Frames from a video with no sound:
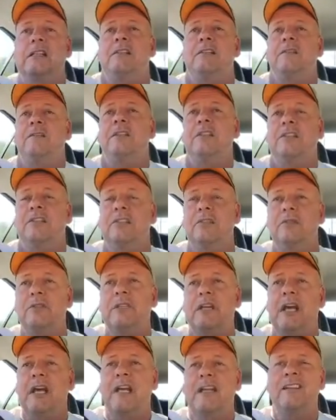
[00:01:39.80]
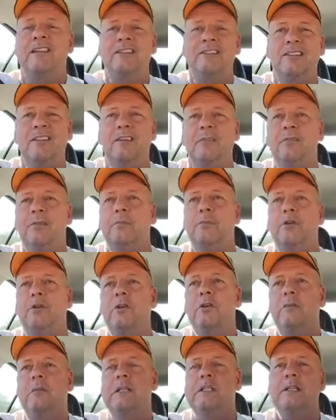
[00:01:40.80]
fits too tight,
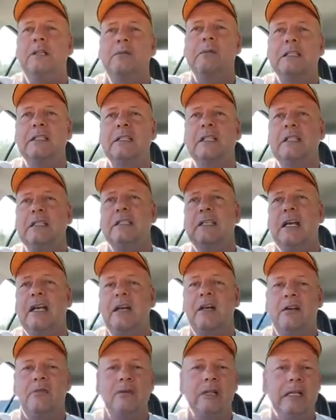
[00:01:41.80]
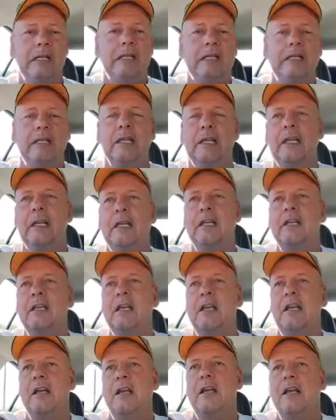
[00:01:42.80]
uncomfortable, my stomach sticks out, really clingy.
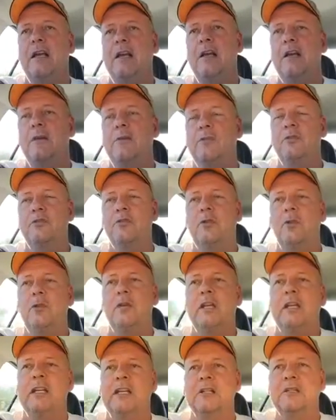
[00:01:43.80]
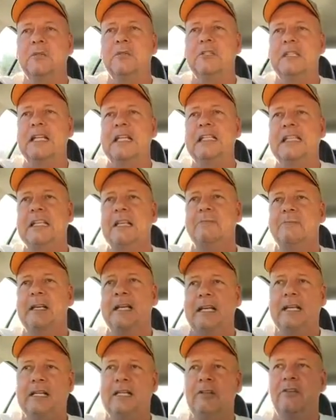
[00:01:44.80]
I was joking, I told Stacy, I'm
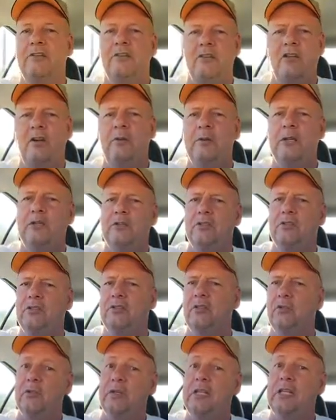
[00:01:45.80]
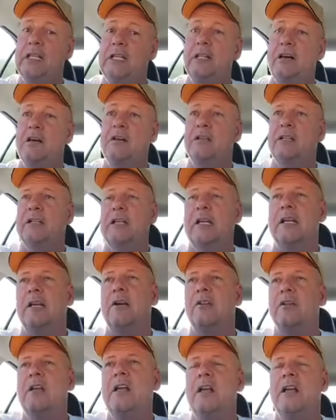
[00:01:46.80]
like, all my shirts are really long now,
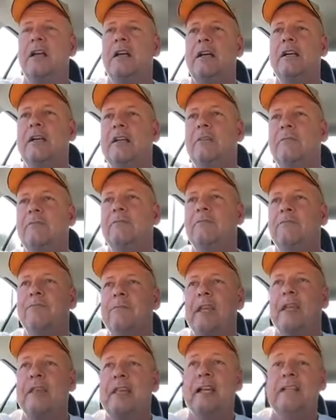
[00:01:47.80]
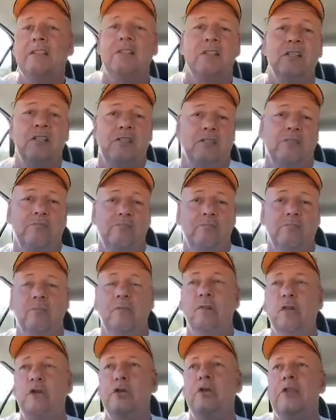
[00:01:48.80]
and that's just
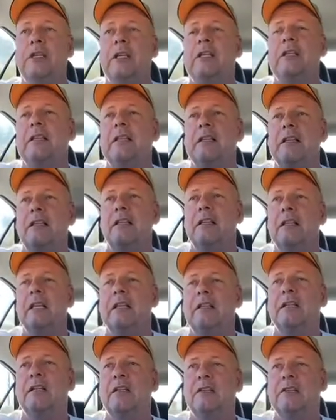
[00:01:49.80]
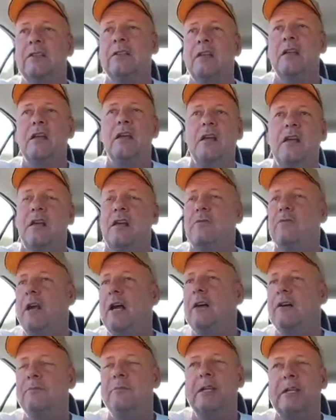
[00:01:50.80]
losing the thickness
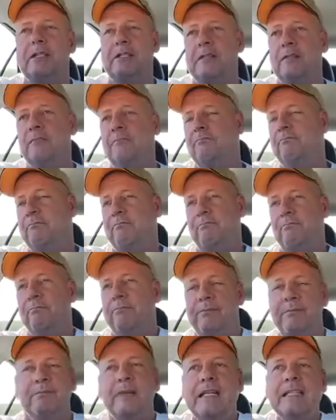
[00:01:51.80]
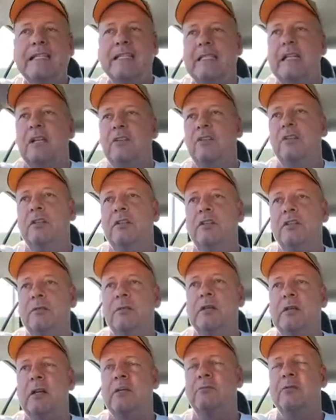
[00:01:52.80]
around my midsection is
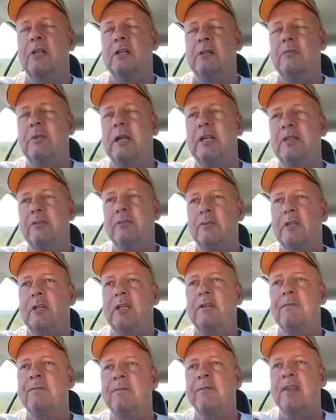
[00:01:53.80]
where I'm really measuring,